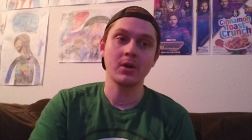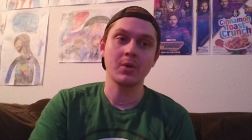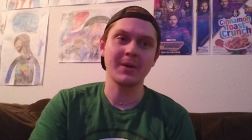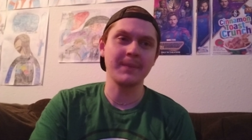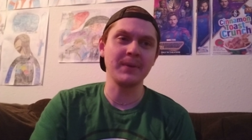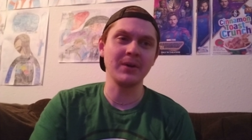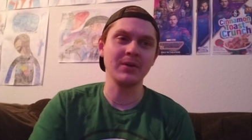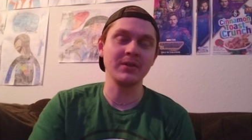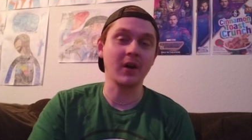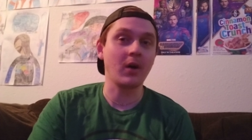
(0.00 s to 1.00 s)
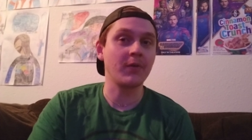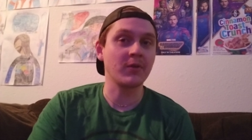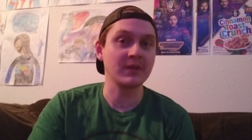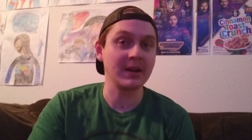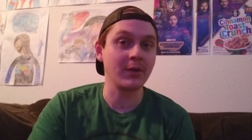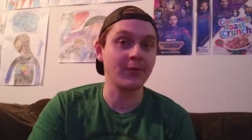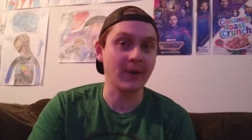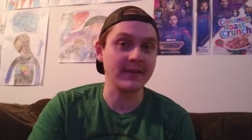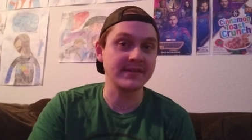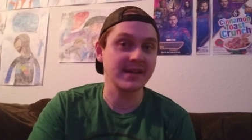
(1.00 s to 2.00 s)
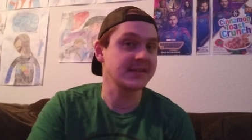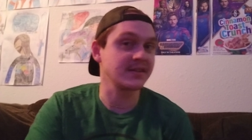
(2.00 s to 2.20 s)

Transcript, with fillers: rebuild all of her Lego Friends sets.